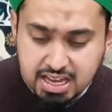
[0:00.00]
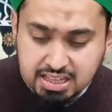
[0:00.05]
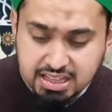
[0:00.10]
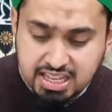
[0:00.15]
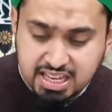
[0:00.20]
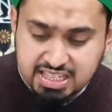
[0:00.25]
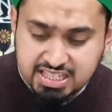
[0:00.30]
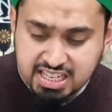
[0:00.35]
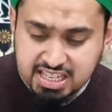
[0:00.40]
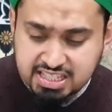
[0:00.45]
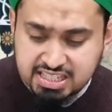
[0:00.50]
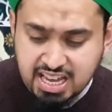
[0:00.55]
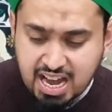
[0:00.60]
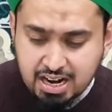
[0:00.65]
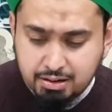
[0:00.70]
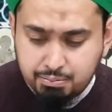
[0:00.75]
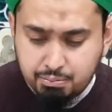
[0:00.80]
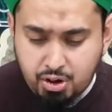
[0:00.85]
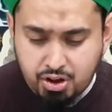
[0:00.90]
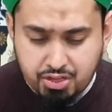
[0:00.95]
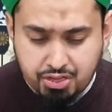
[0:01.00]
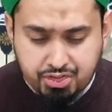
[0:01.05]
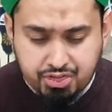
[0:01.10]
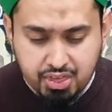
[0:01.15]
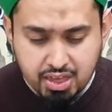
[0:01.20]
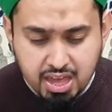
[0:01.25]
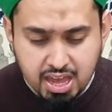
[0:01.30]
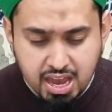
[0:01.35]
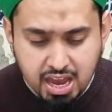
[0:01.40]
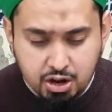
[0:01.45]
This is that
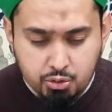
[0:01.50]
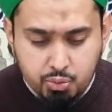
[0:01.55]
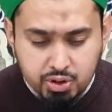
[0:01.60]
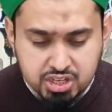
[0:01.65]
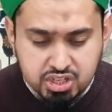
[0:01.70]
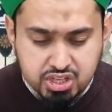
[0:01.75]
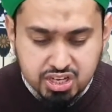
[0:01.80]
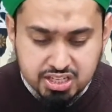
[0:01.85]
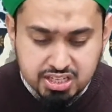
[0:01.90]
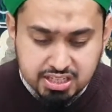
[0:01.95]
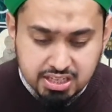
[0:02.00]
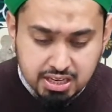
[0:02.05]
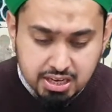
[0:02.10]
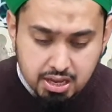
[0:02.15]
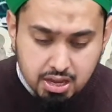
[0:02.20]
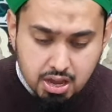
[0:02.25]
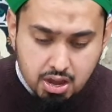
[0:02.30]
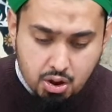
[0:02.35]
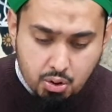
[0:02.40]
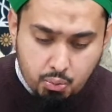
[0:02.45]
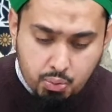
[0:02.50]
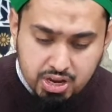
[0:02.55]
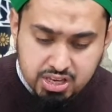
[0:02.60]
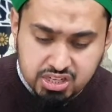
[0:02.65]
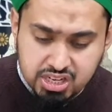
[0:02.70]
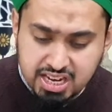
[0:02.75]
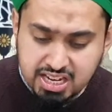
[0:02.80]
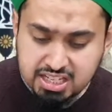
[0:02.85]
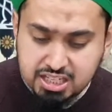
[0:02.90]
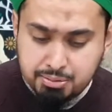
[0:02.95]
month in which is
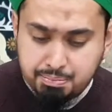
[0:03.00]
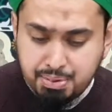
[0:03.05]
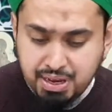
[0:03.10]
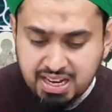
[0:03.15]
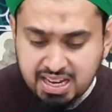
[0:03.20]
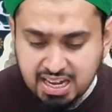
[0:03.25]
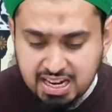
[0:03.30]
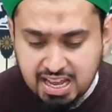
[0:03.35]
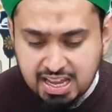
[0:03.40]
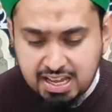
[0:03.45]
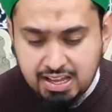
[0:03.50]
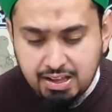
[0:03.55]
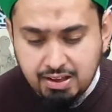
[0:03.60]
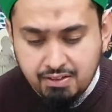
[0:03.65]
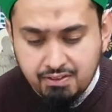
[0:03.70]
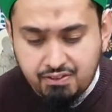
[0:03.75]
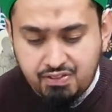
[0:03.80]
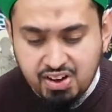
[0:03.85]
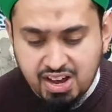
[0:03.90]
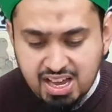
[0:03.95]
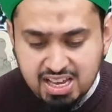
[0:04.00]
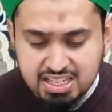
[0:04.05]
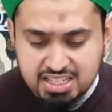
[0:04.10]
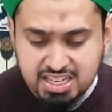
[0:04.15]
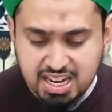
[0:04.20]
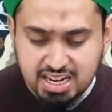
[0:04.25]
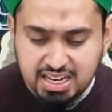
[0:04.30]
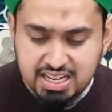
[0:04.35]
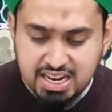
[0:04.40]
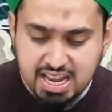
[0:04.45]
which its beginning, first
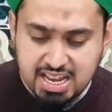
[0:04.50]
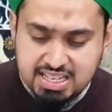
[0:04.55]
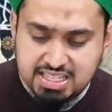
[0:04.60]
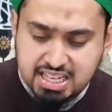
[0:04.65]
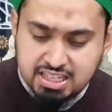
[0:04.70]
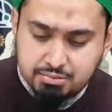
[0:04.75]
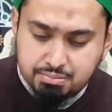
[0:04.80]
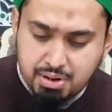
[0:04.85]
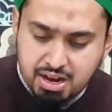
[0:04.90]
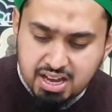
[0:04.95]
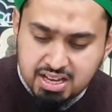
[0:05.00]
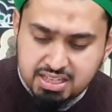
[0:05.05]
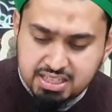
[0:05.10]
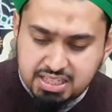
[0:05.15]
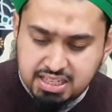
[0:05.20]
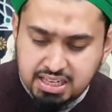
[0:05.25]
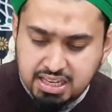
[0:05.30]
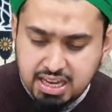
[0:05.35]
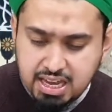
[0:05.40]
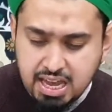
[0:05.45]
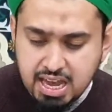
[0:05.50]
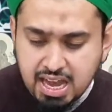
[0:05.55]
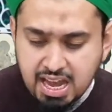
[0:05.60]
10 days is mercy,